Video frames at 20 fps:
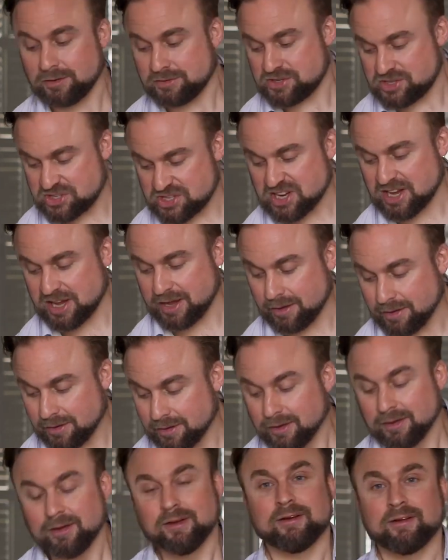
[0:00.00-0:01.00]
shit.
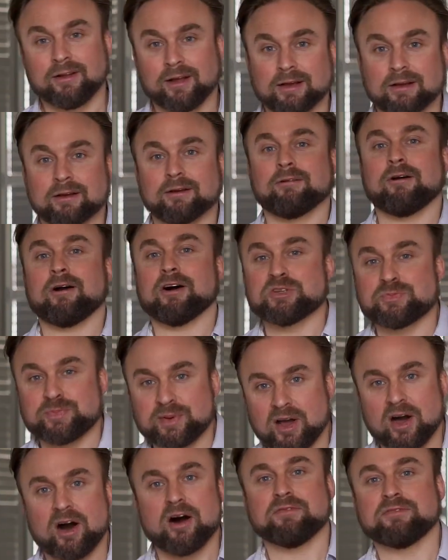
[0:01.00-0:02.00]
Like
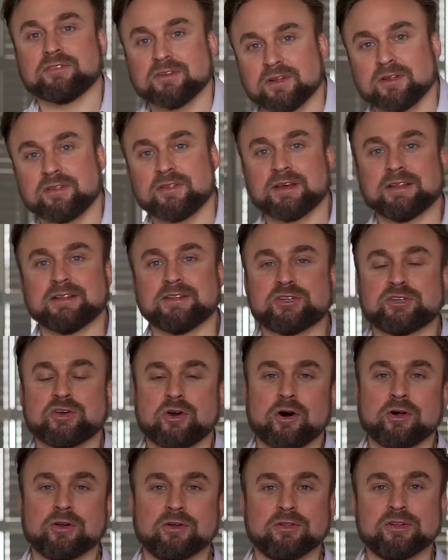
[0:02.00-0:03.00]
grasping after the thing that's
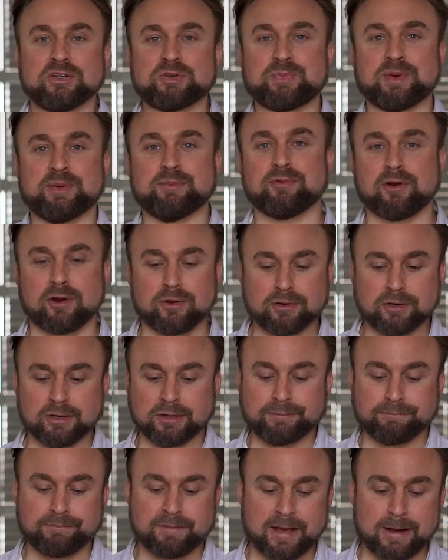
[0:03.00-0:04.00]
gone or that's been
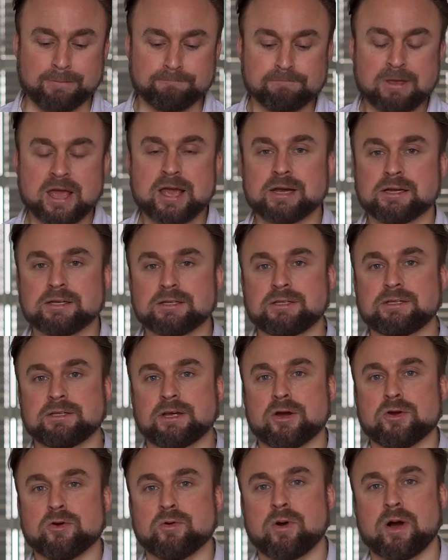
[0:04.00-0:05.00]
broken, yeah?
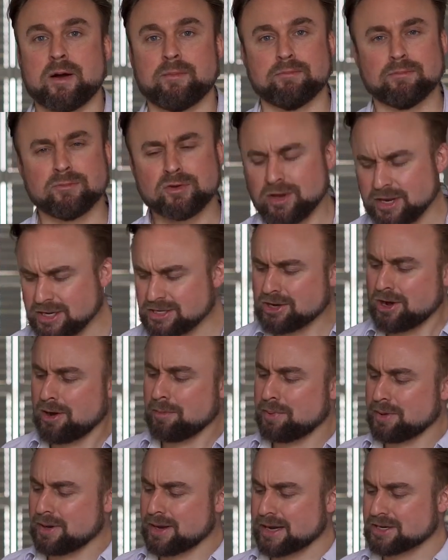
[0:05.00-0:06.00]
So um, good
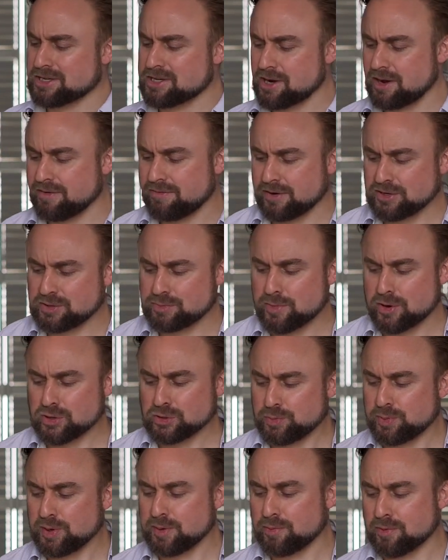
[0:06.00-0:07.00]
example, actually, iPhones.
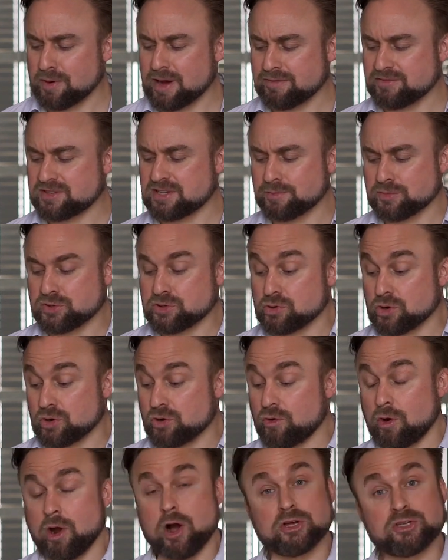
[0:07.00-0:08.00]
Most people have some sort of
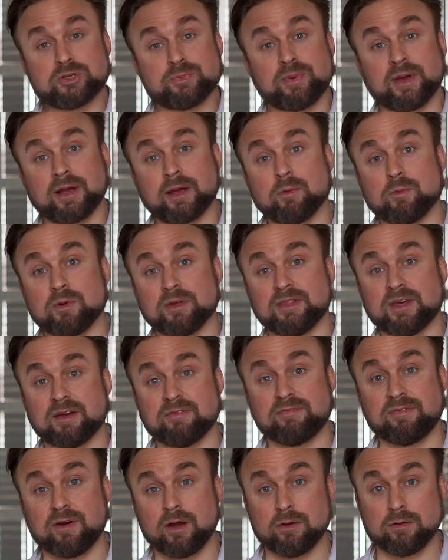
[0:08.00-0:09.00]
grasping with their
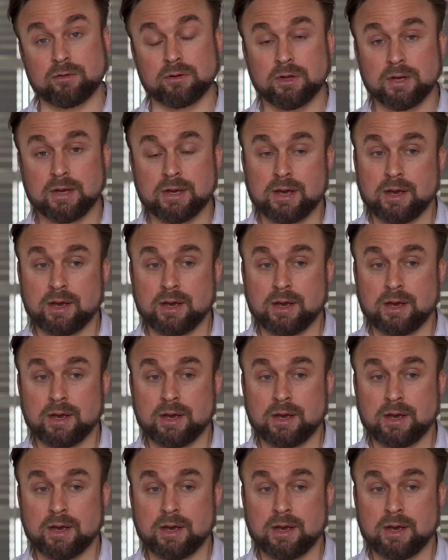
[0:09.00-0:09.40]
phone.